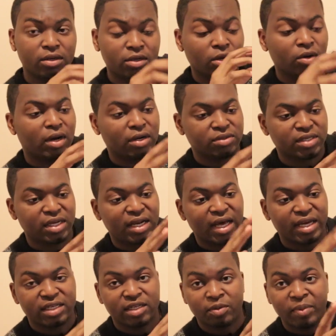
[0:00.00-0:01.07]
no, I'll say
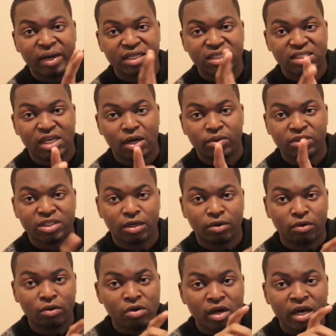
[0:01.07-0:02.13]
like the major scale in
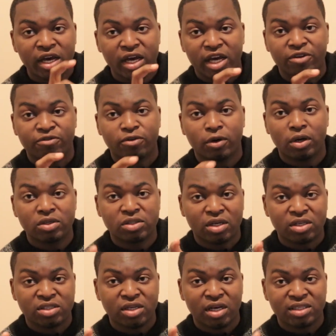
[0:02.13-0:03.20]
general, it follows
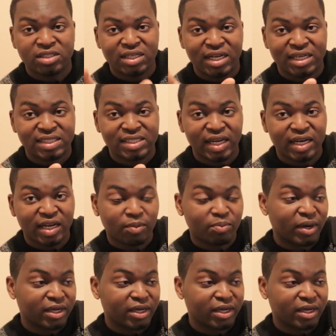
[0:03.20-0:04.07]
a certain ascending